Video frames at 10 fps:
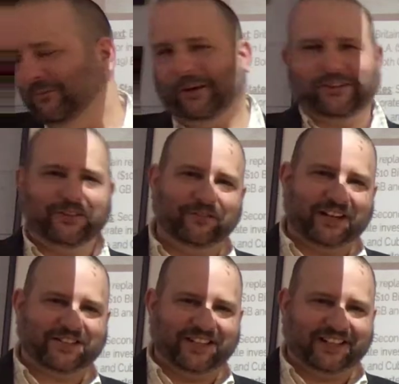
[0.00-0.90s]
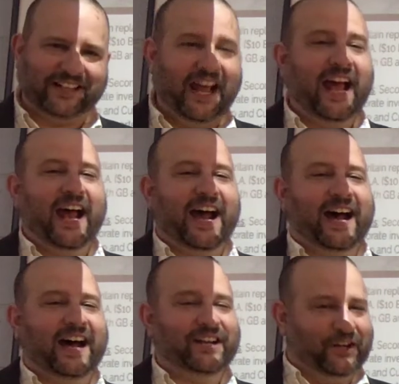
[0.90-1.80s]
want to invest in.
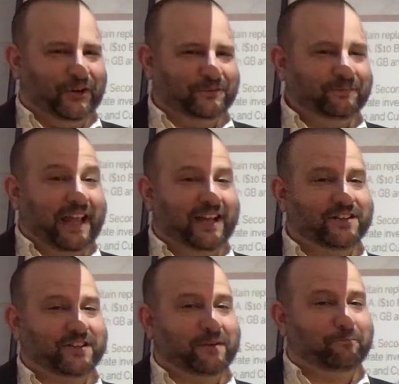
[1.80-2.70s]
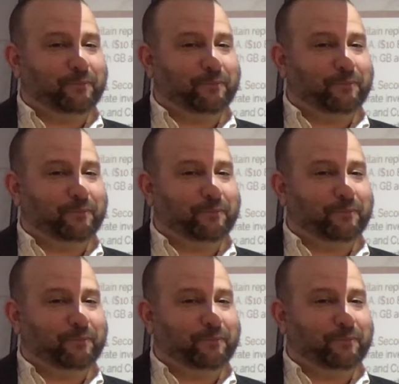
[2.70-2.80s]
No, it is an